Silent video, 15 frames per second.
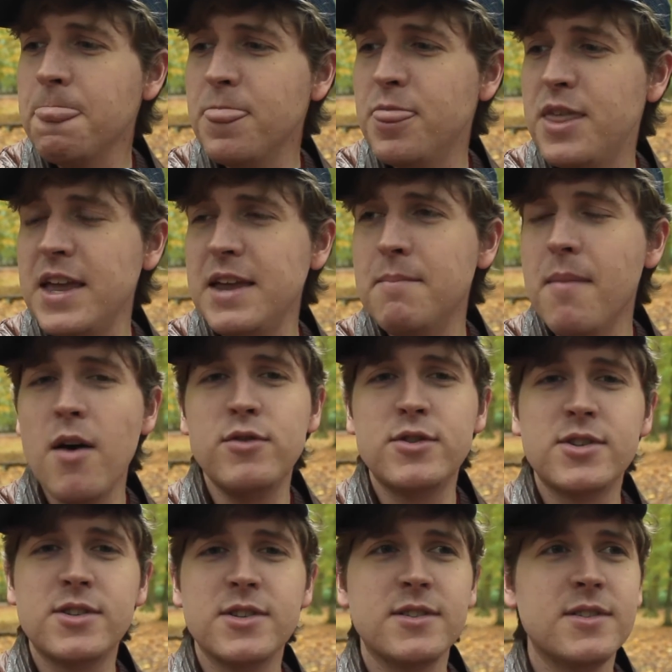the
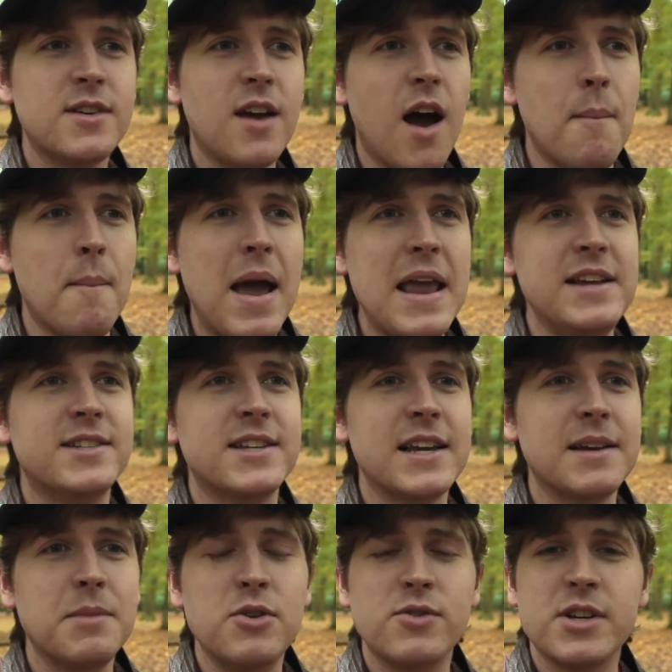most
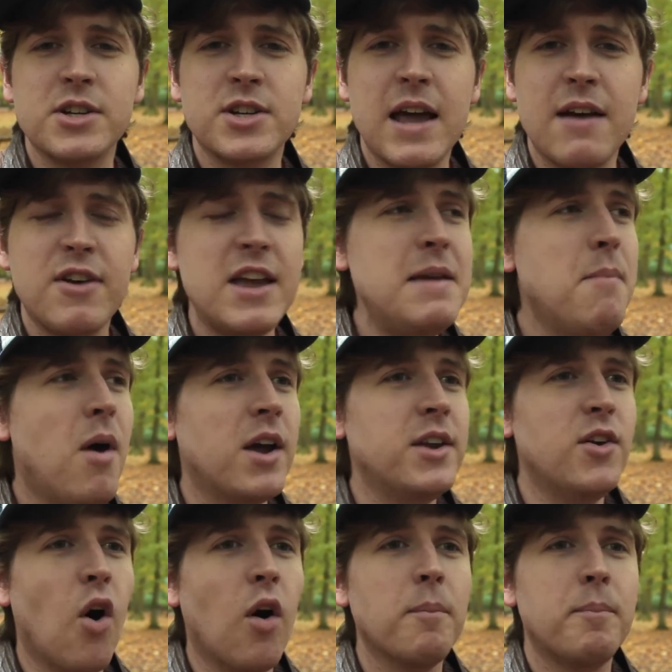amazing musician ever, he might
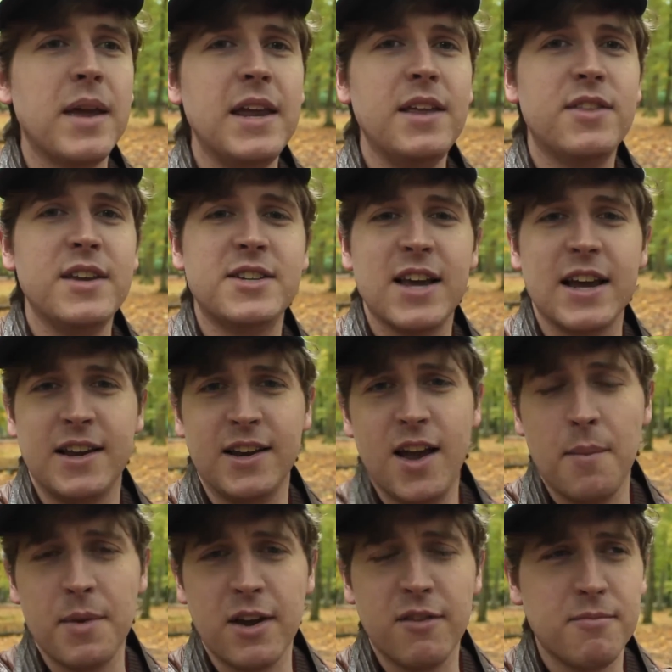not be the second
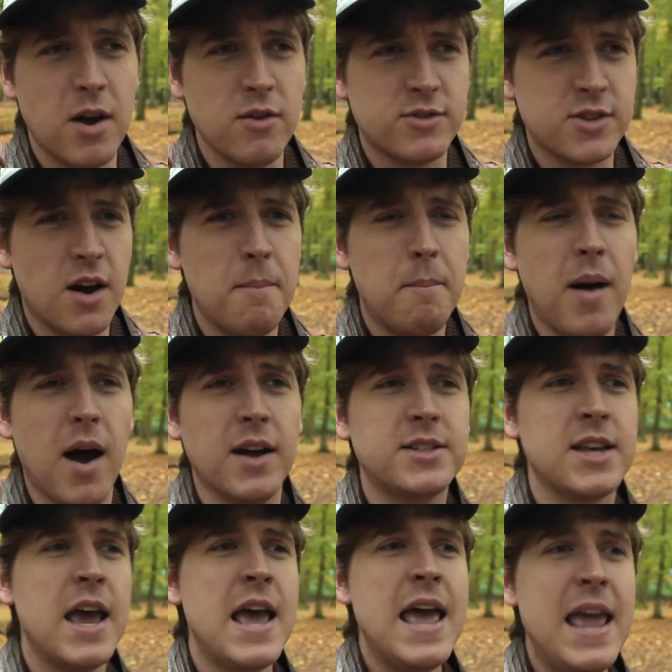coming of Mozart,
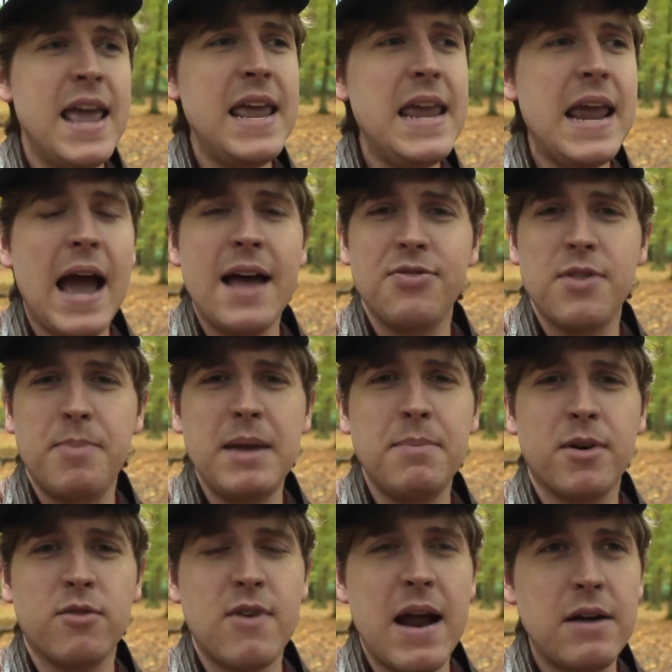but he and the
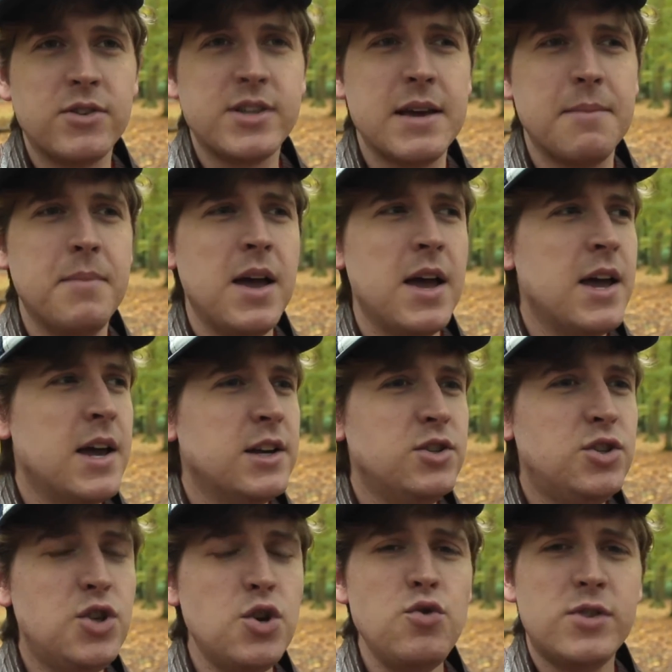people around him
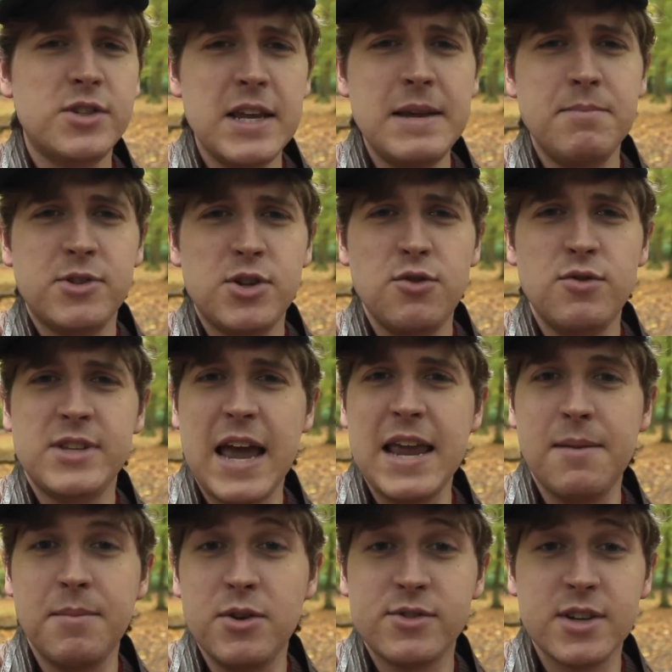do seem to
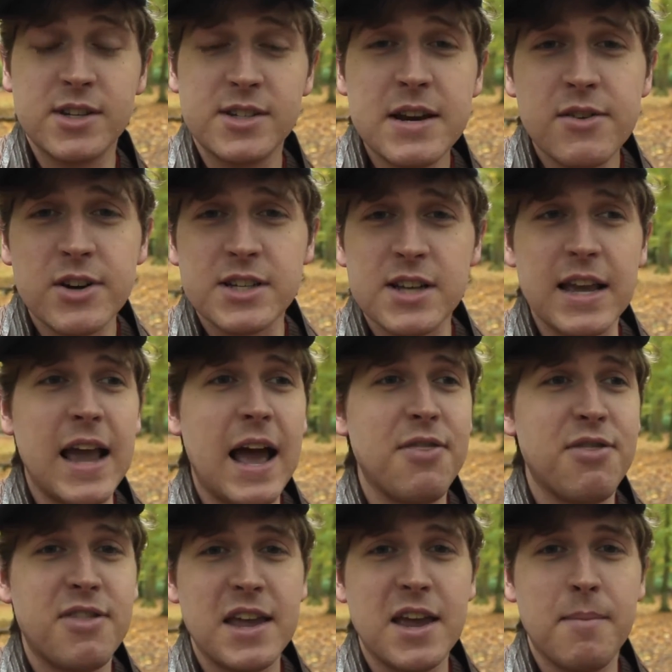take music seriously
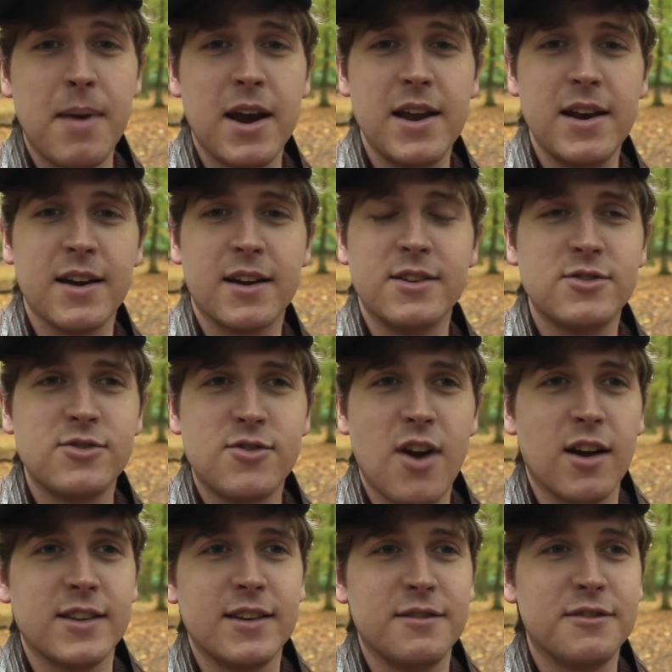and think about it in a
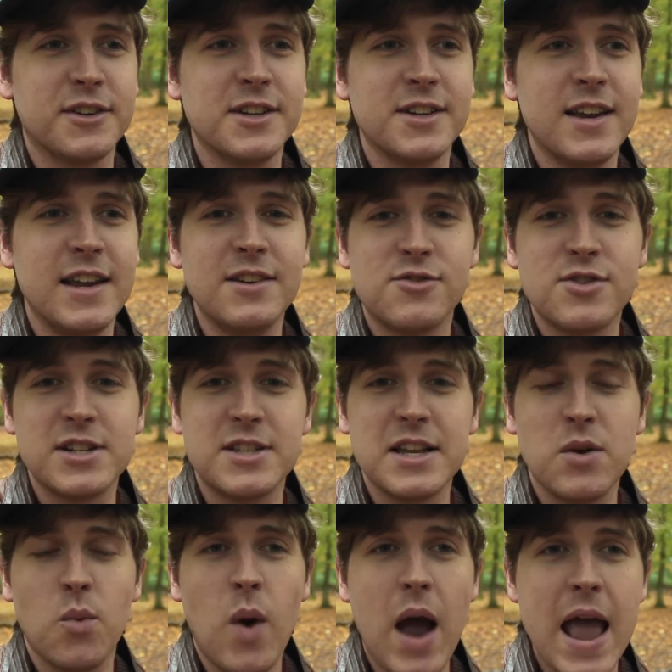constructive and
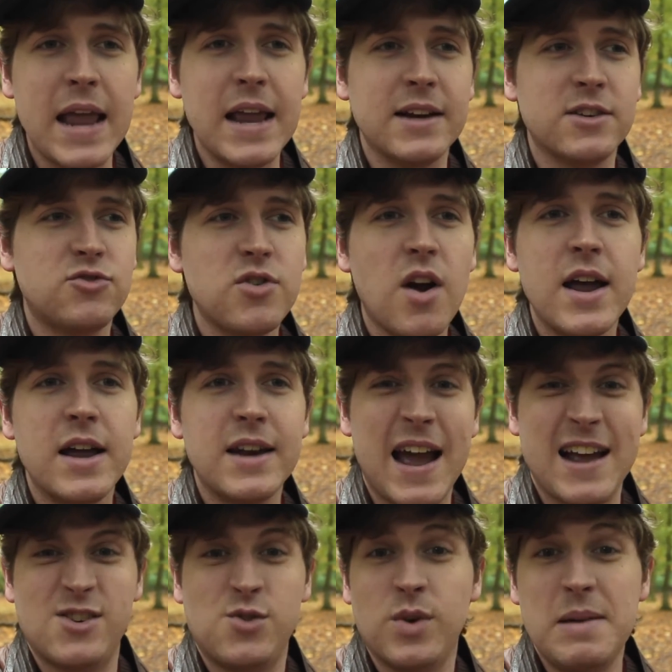interesting way and try and
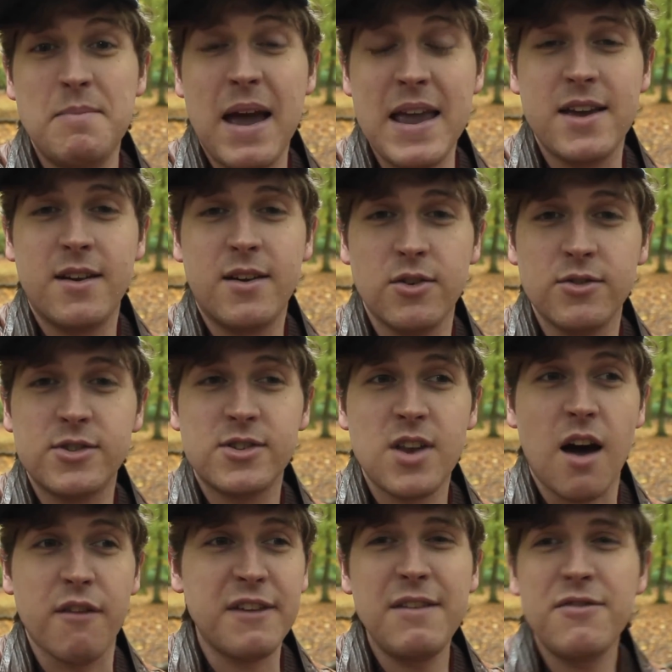actually make good
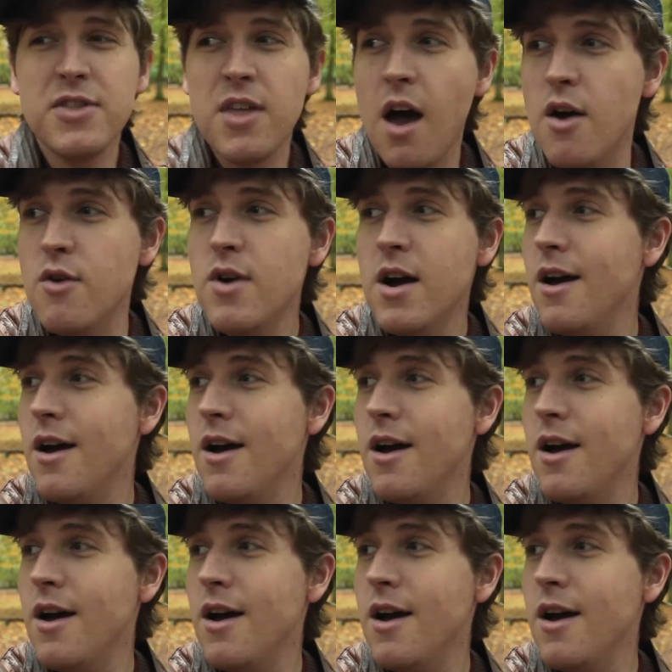stuff, even though